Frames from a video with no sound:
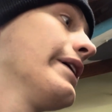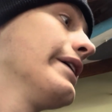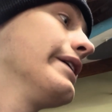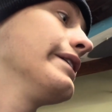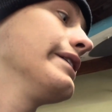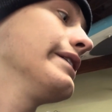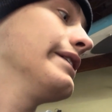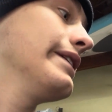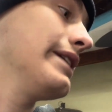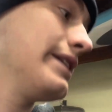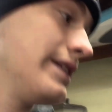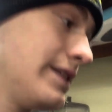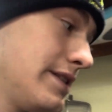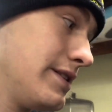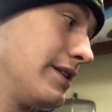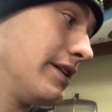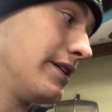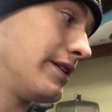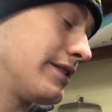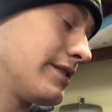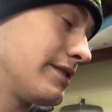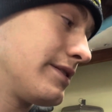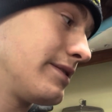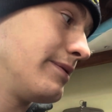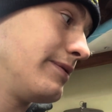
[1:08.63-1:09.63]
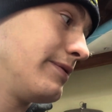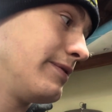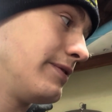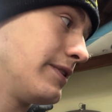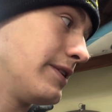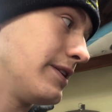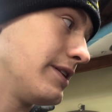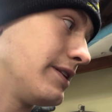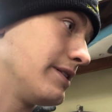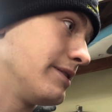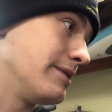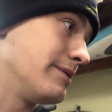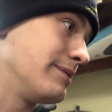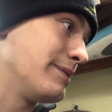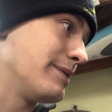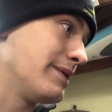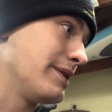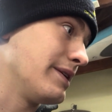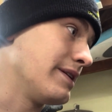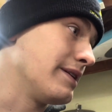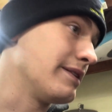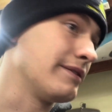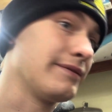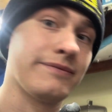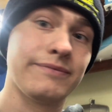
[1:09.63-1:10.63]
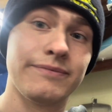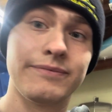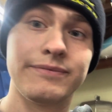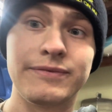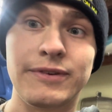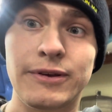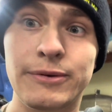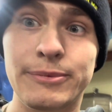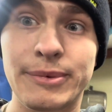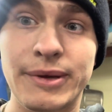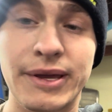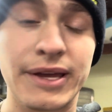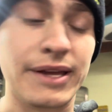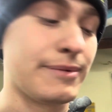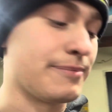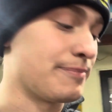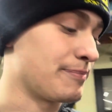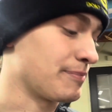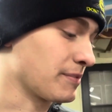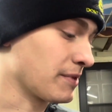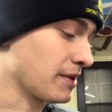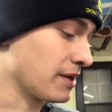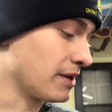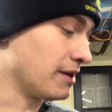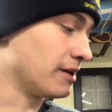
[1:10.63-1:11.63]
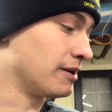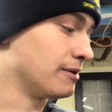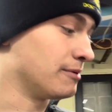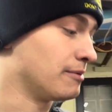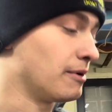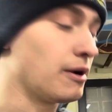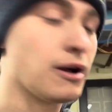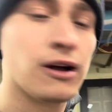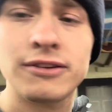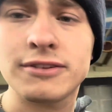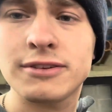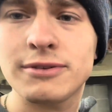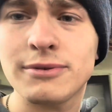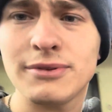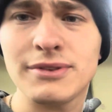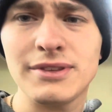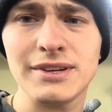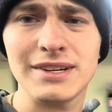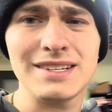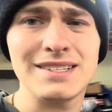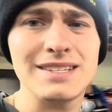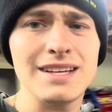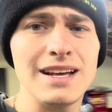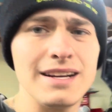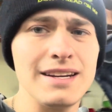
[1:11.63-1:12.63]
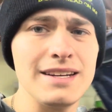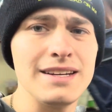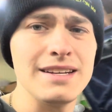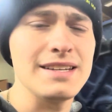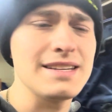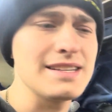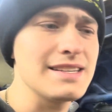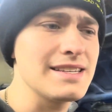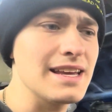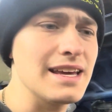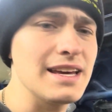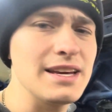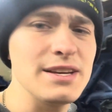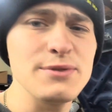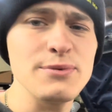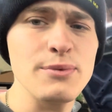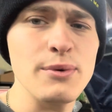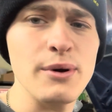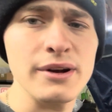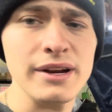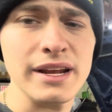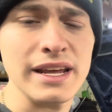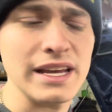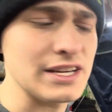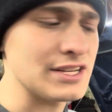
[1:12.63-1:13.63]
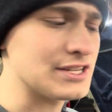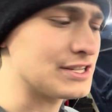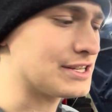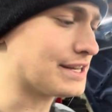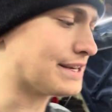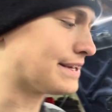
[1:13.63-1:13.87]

That sucked. Man, I felt bad. Also went to Excetti Stage 1 HD